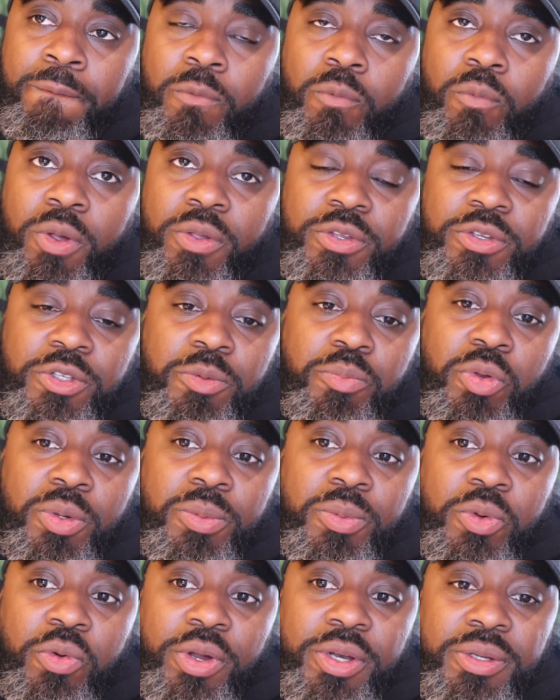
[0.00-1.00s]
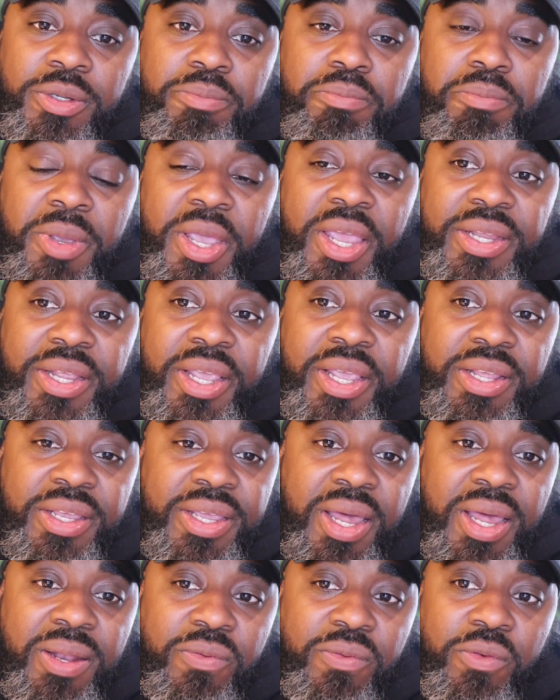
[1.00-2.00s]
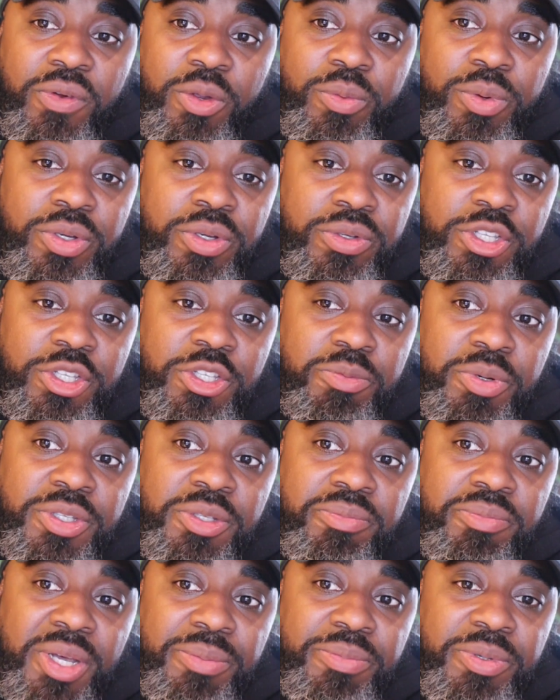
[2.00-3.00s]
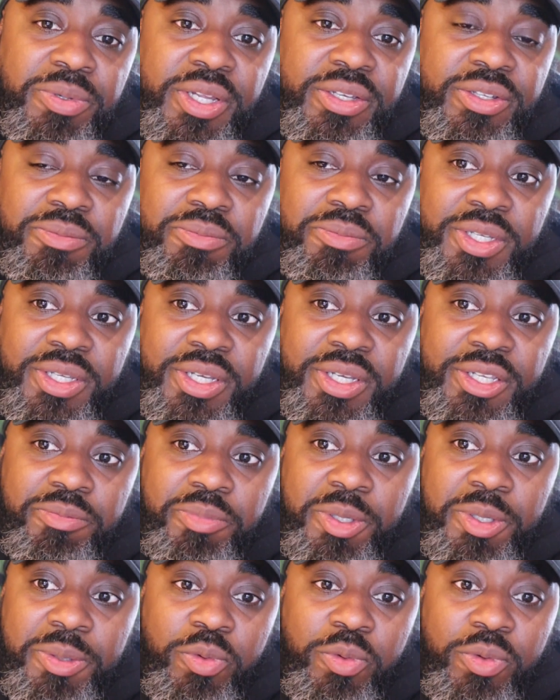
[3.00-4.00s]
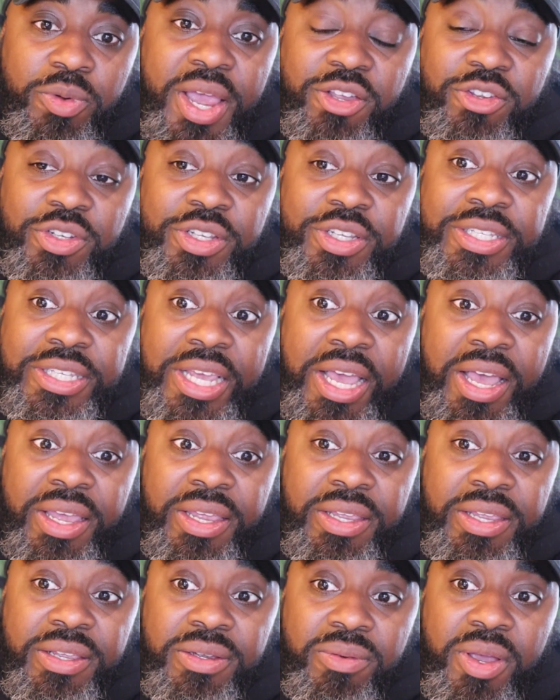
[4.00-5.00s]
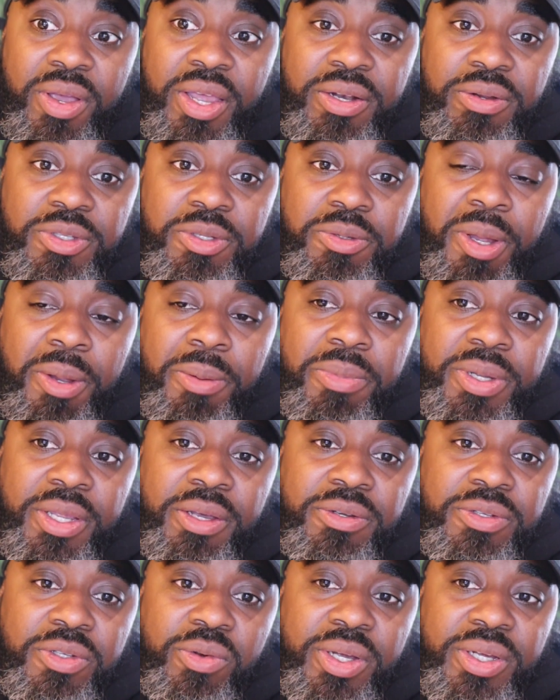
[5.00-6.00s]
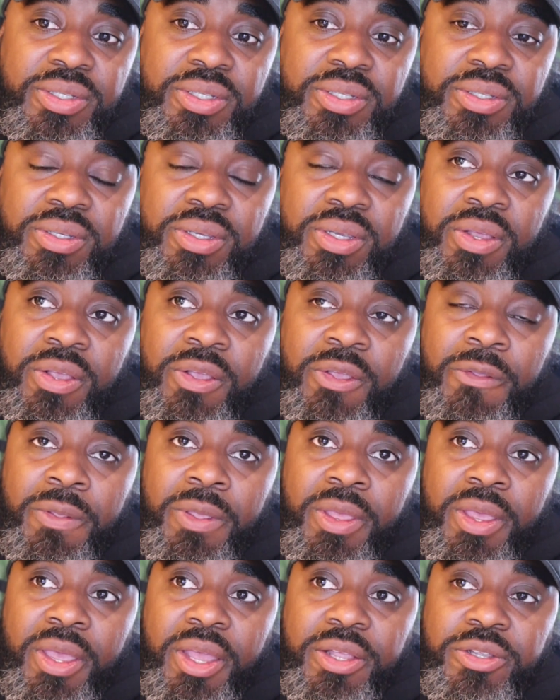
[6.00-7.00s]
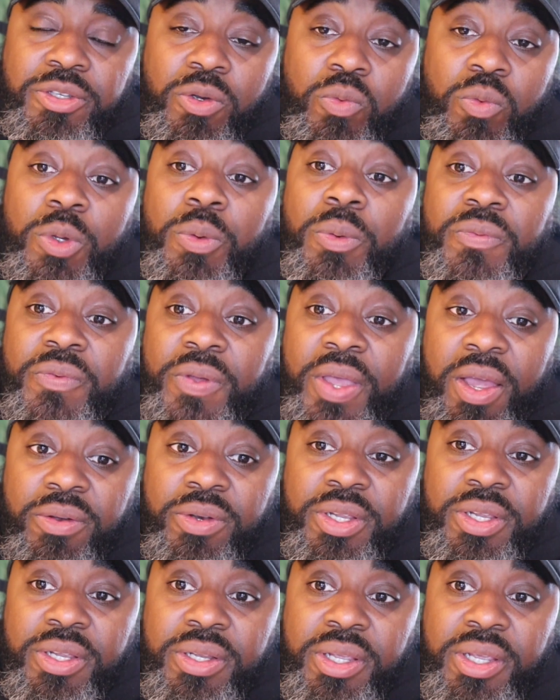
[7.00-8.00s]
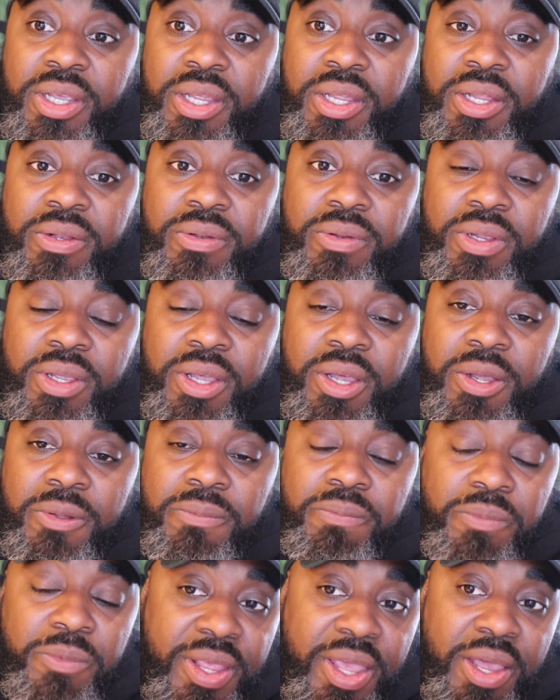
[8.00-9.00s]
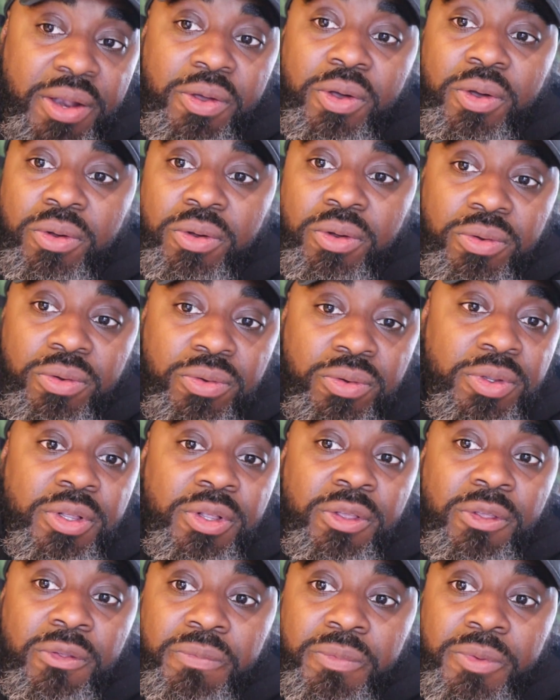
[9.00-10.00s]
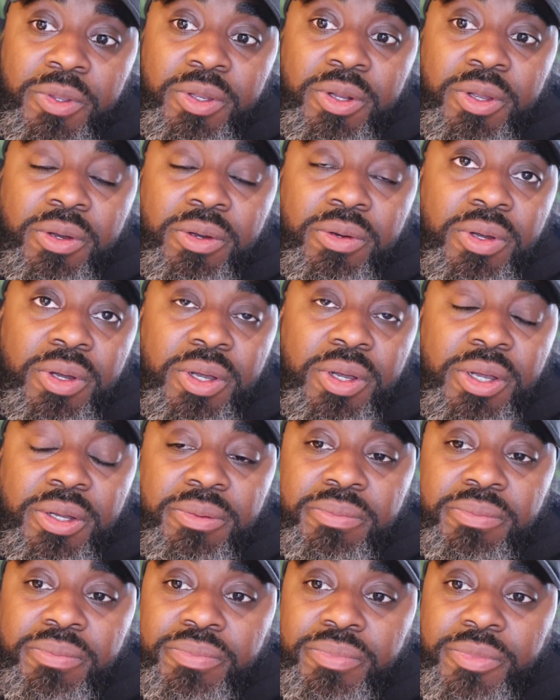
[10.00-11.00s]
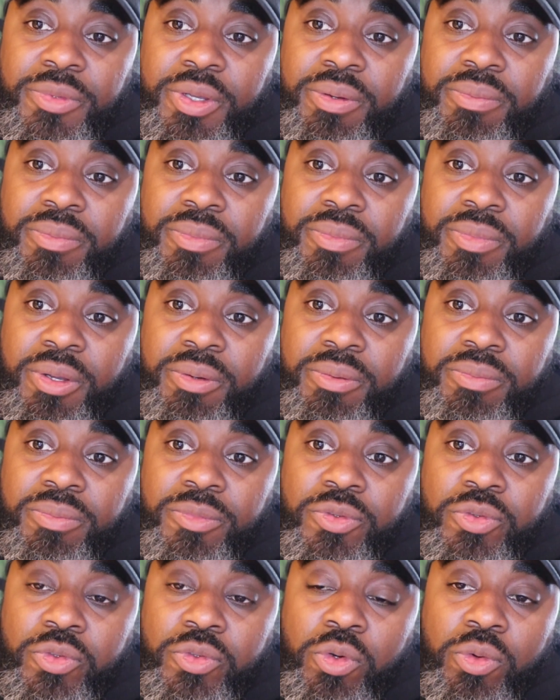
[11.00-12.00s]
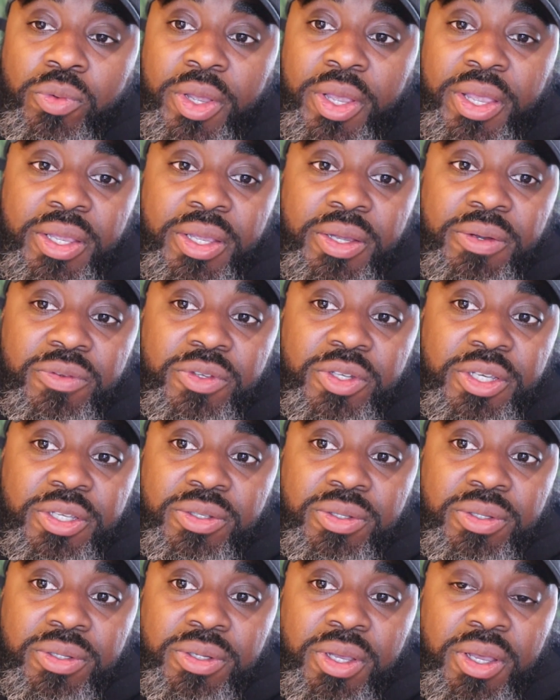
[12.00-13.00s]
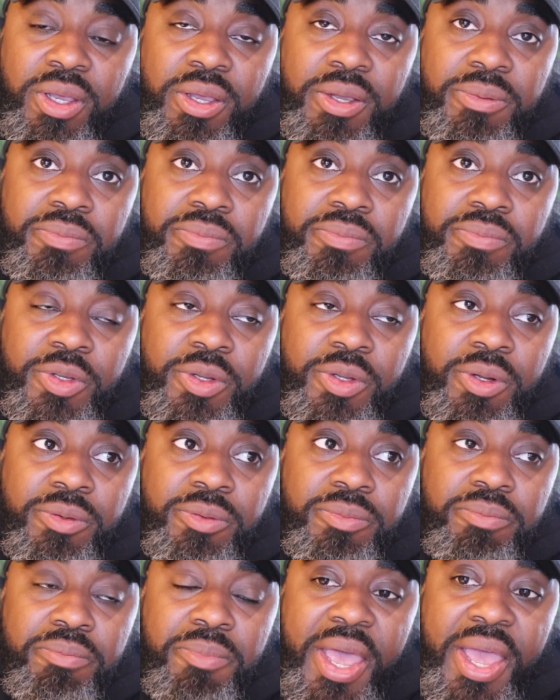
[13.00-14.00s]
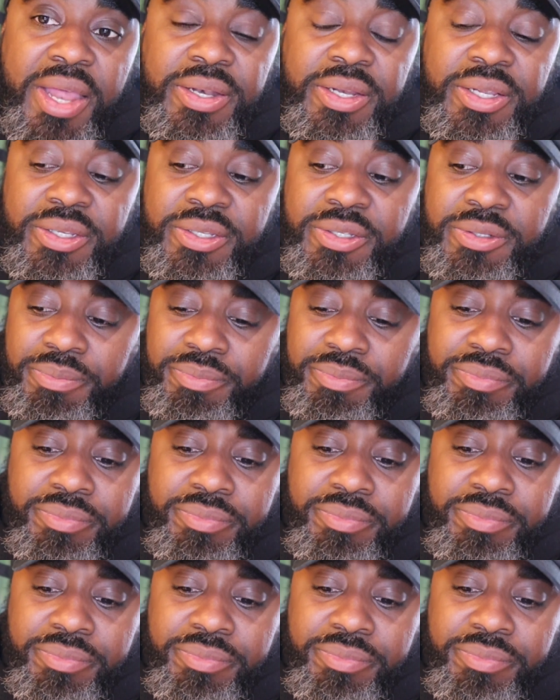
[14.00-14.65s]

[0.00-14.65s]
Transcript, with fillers: where the Supreme Court mandated California reduce its prison population because people were actually dying, right? It was a public health crisis. And so we were founded in, um, in that whole, you know, um, um, um soiree of just, um, you know, madness.